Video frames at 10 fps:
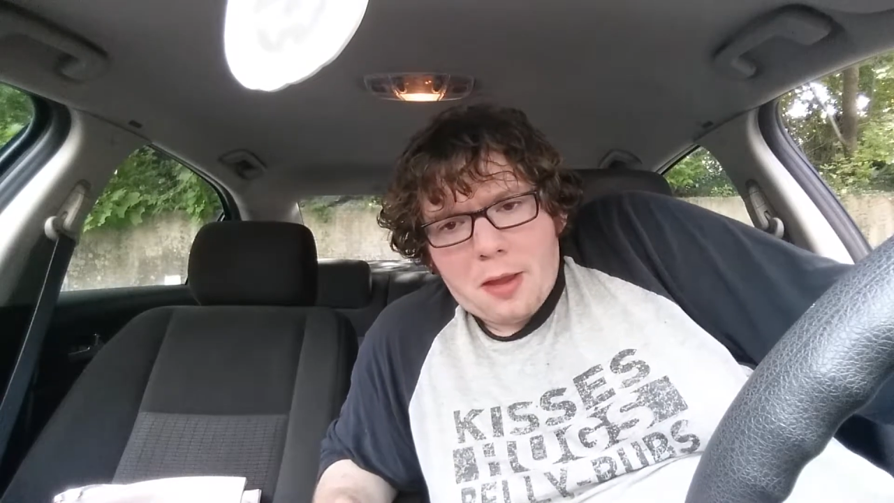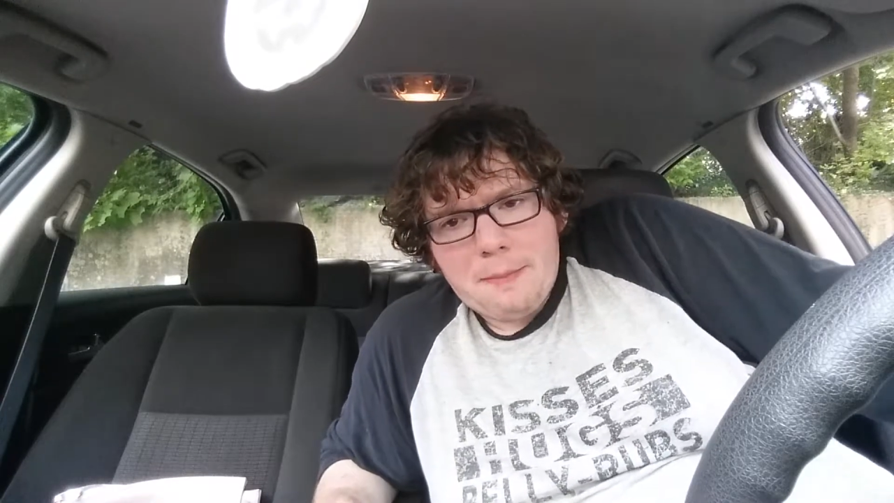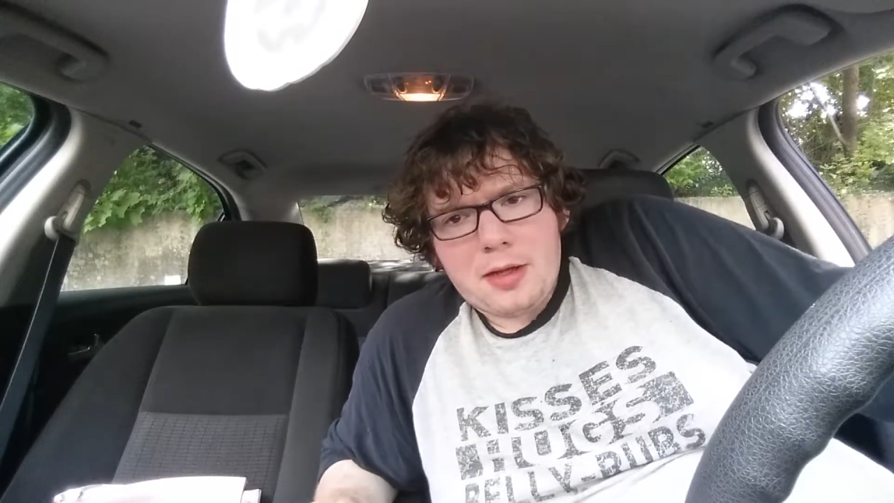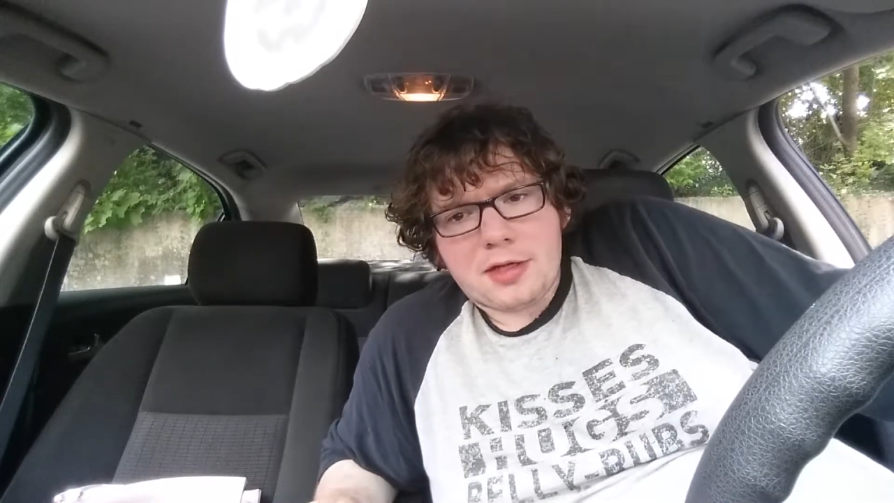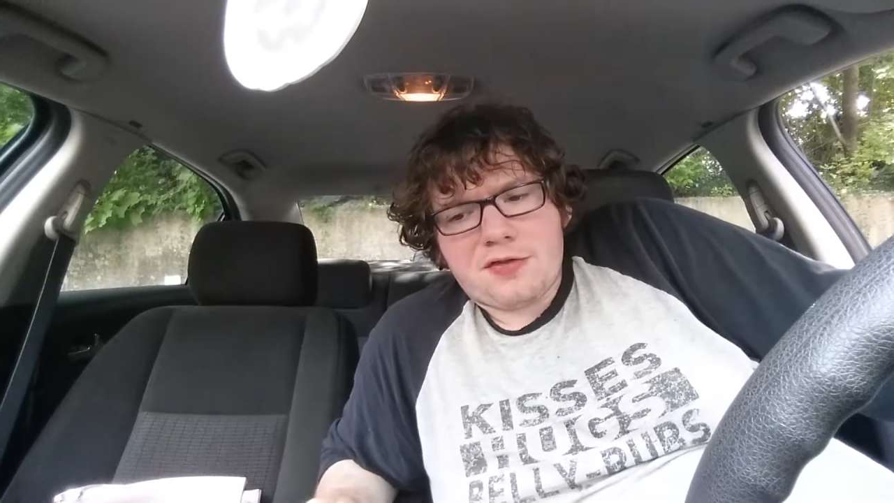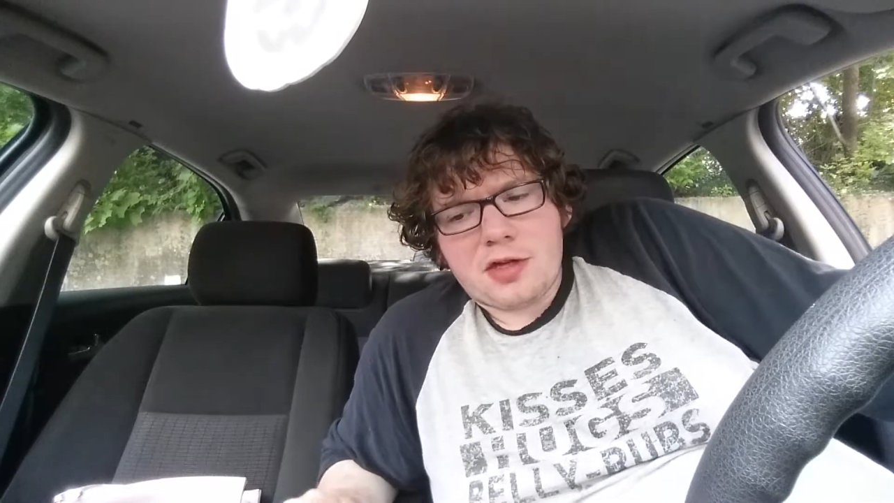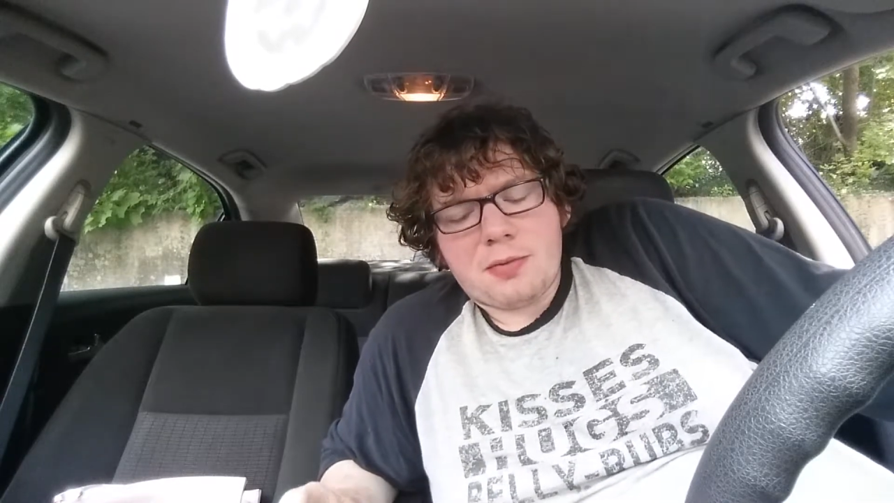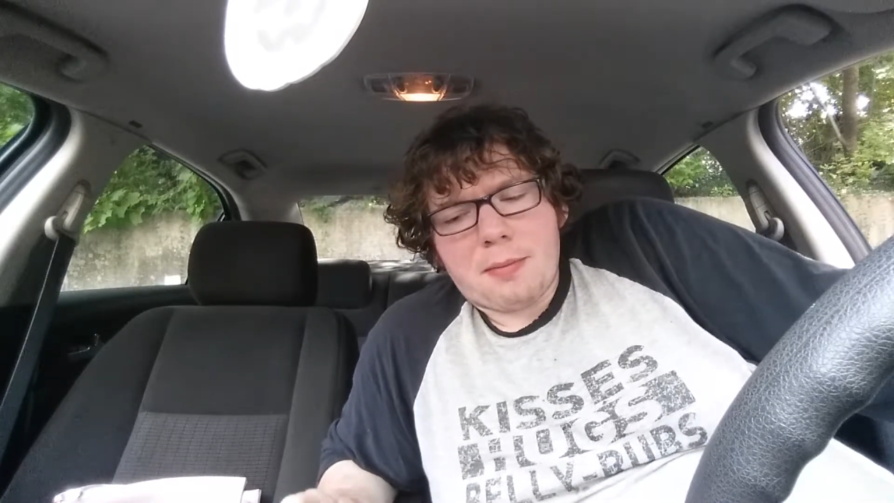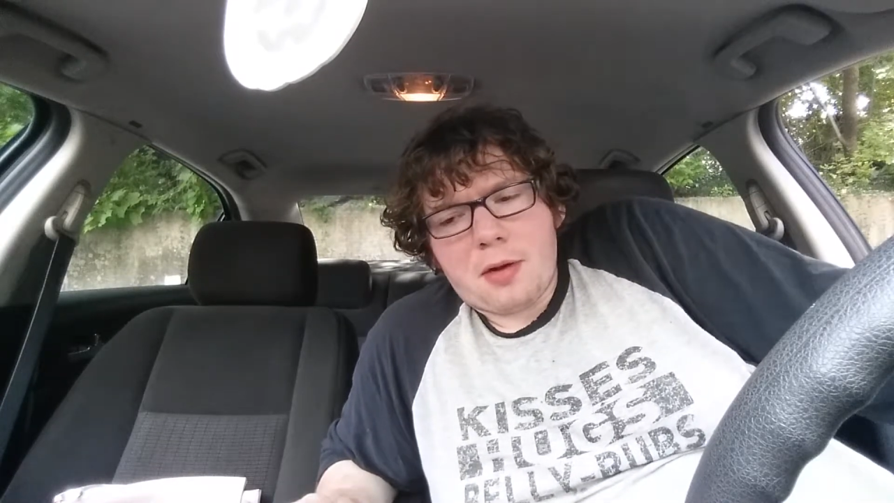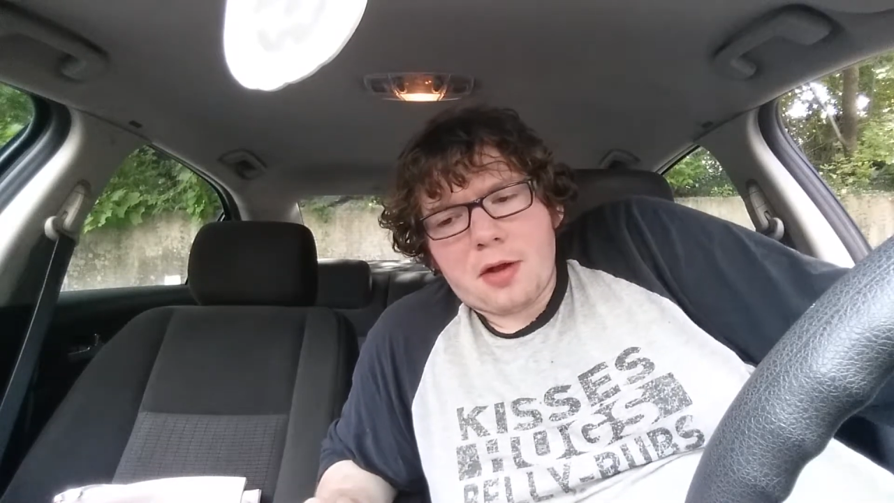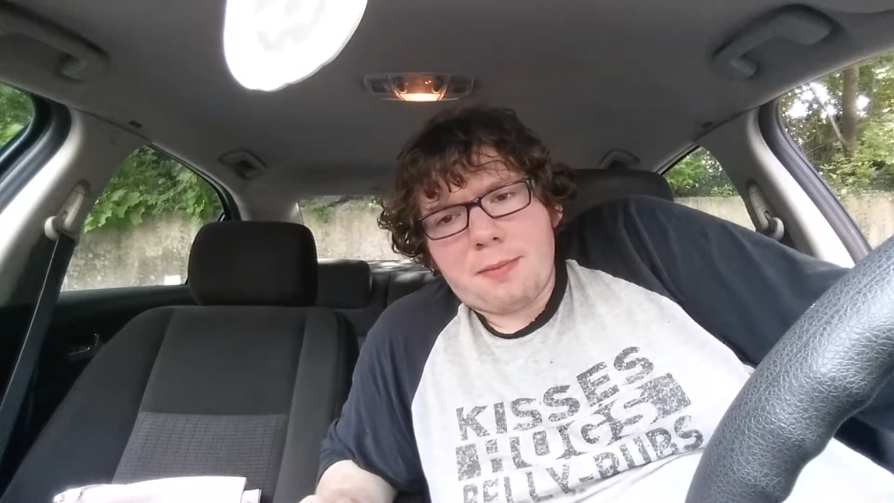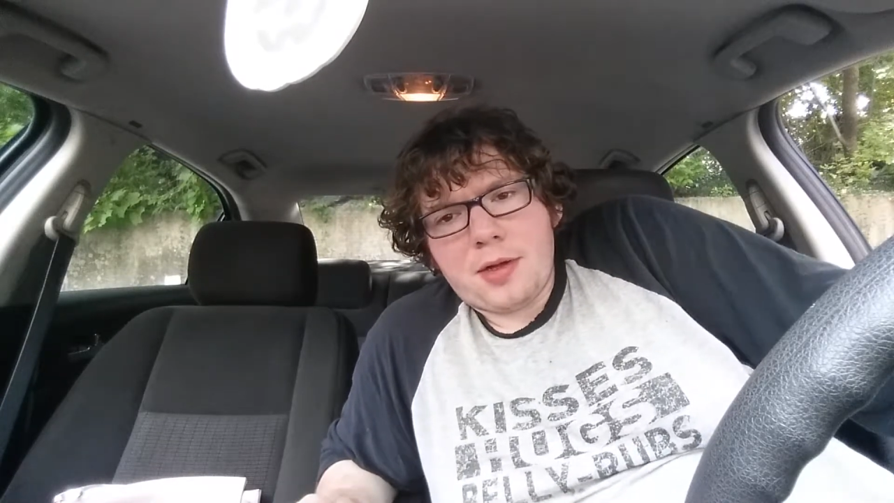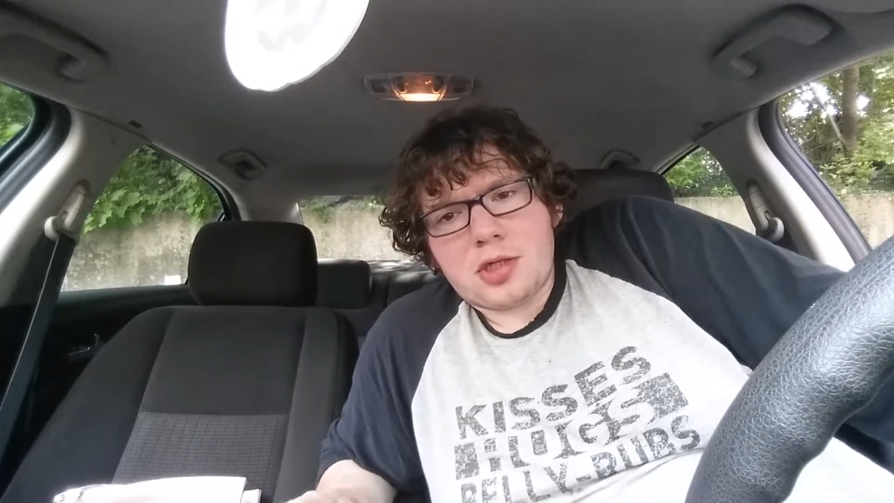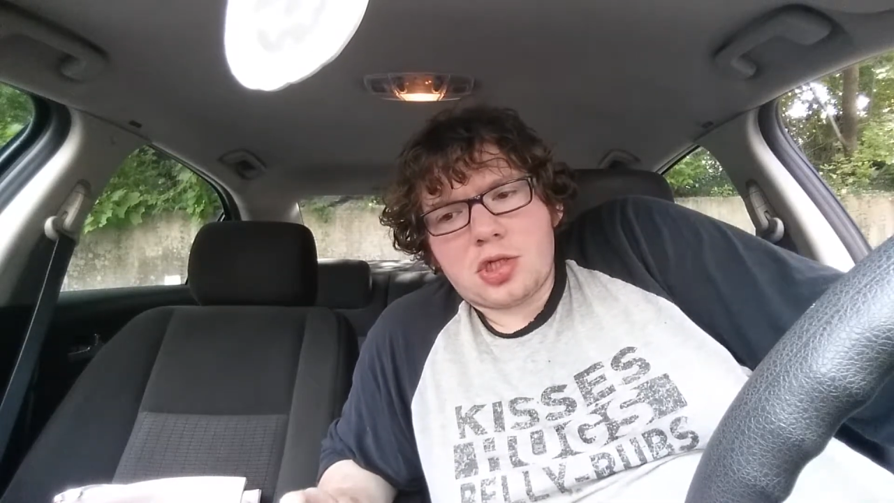Because Facebook Marketplace